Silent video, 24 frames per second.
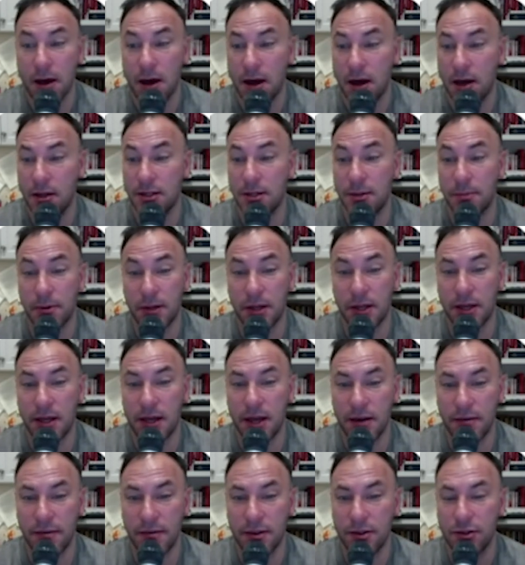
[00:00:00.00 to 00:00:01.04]
typically
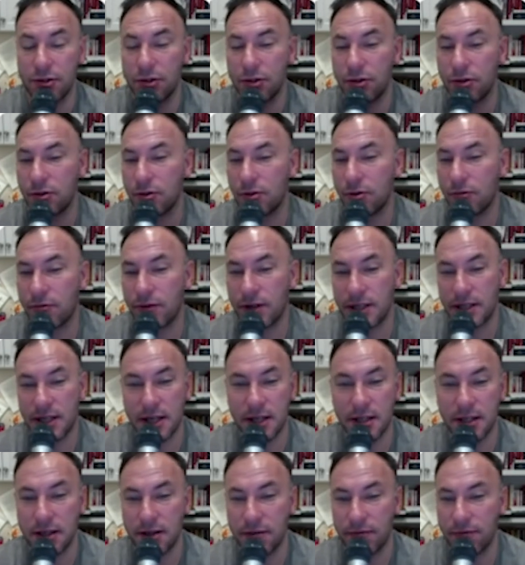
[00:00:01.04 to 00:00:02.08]
given to
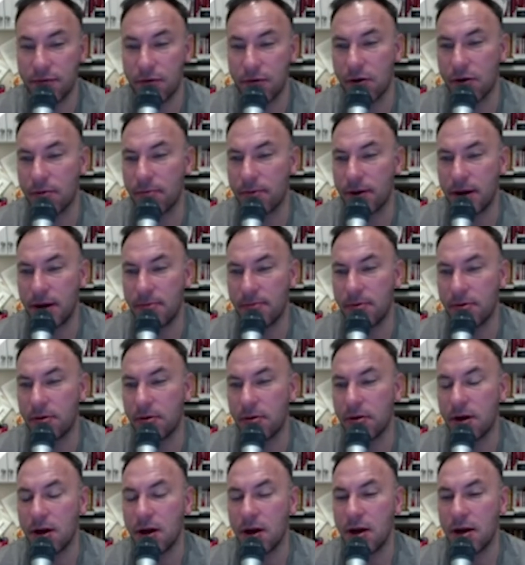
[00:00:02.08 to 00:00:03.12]

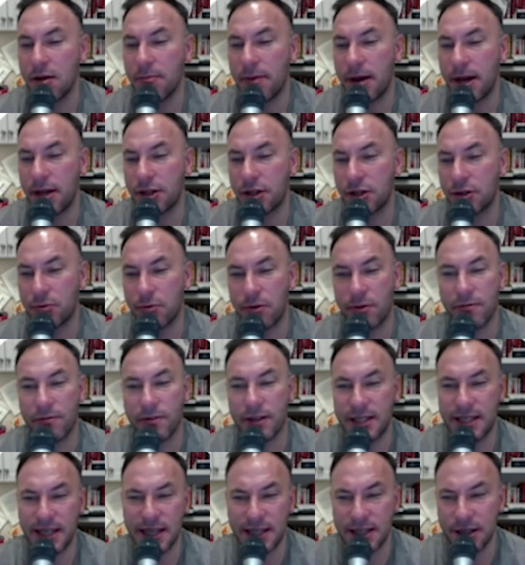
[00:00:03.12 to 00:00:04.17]
patients with
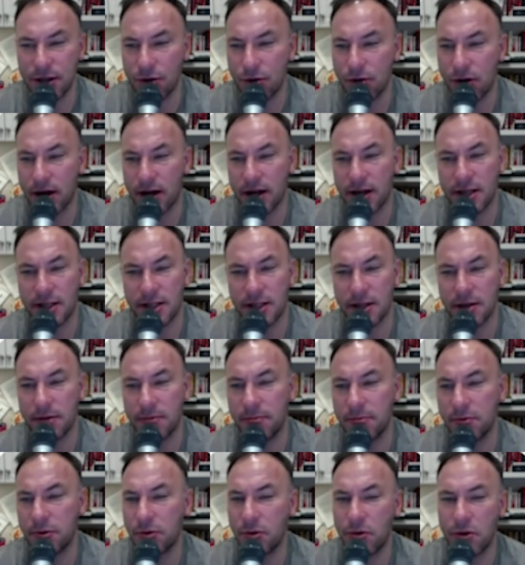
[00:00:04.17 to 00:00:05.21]
resistant
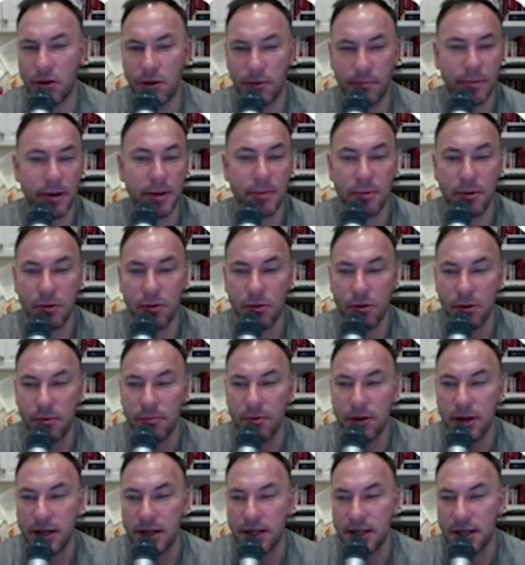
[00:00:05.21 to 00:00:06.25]
organisms or people who are
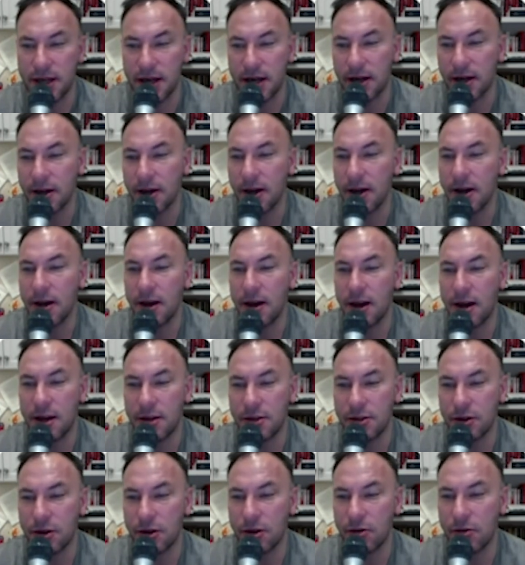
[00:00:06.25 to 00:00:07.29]
pretty sick.
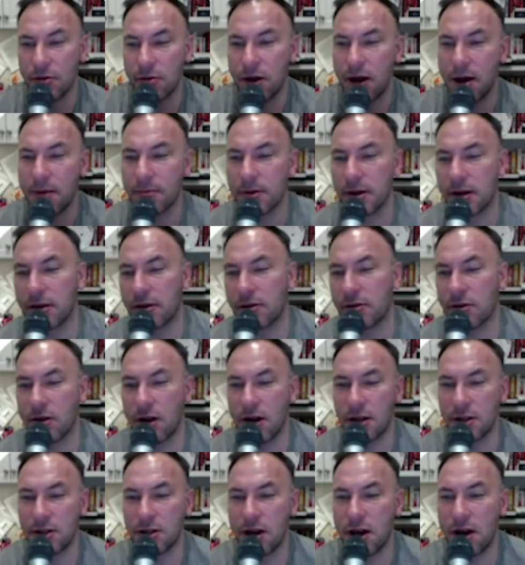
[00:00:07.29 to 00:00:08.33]
So I'm going to
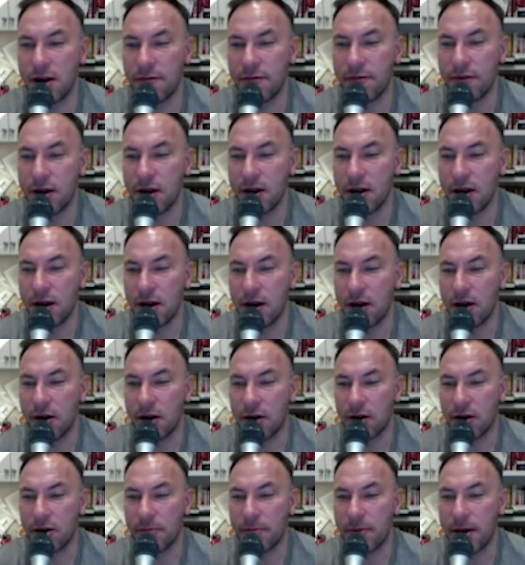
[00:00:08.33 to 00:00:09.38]
cross off
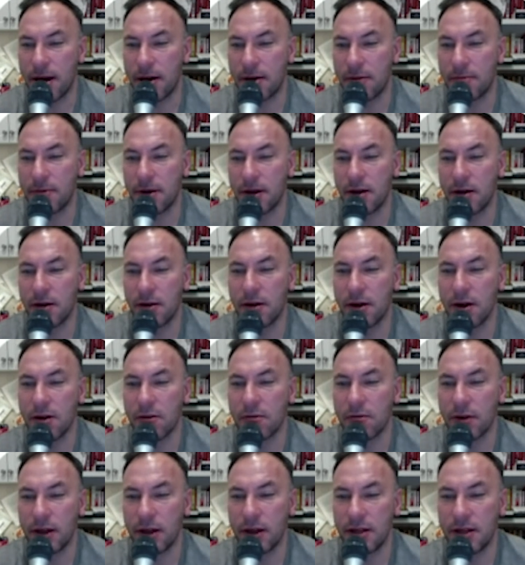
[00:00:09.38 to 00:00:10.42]
ertapenem here.
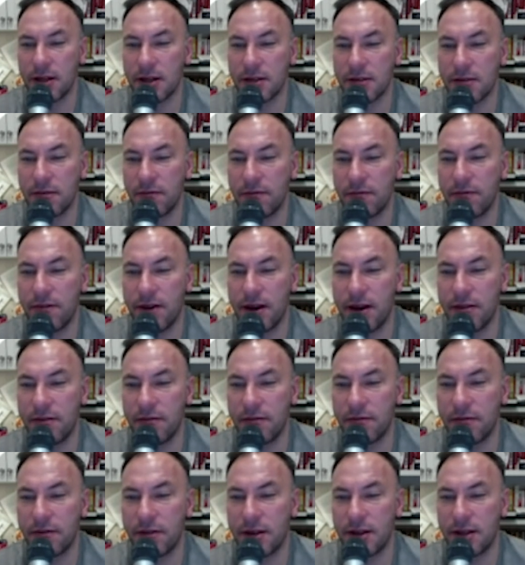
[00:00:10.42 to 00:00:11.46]
Really doesn't fit
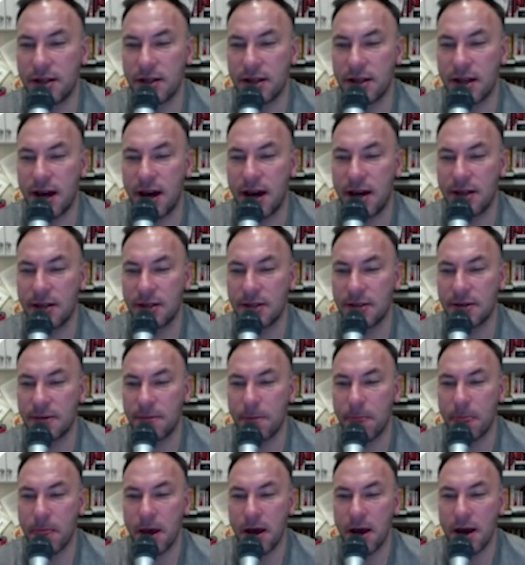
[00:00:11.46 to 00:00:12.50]
for this case.
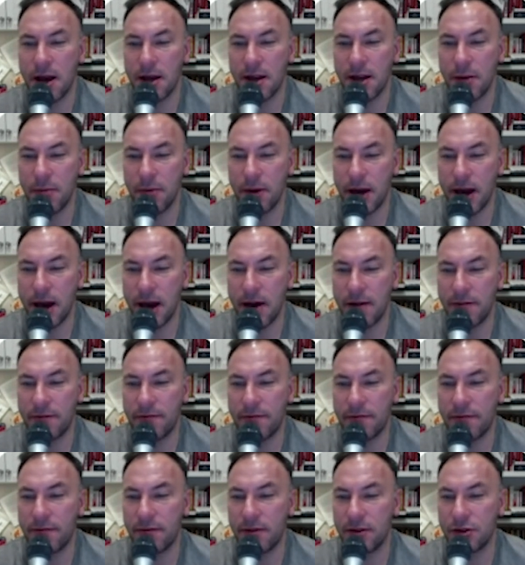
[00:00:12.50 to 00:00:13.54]
And then we
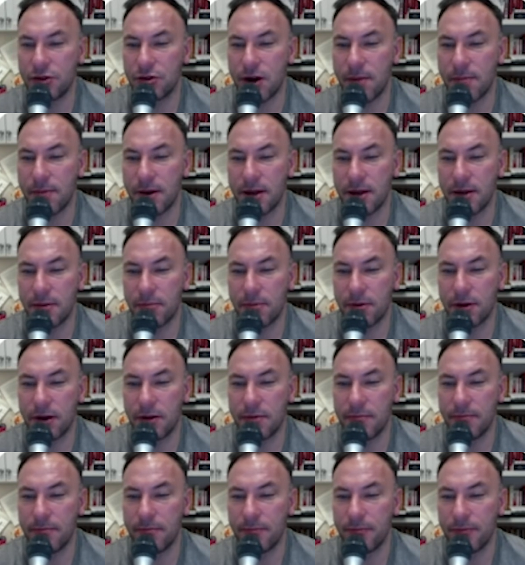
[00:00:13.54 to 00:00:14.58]
have
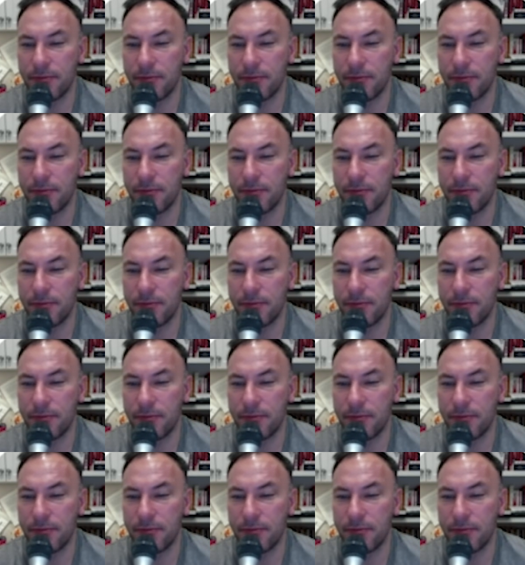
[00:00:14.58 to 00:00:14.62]
trimethoprim,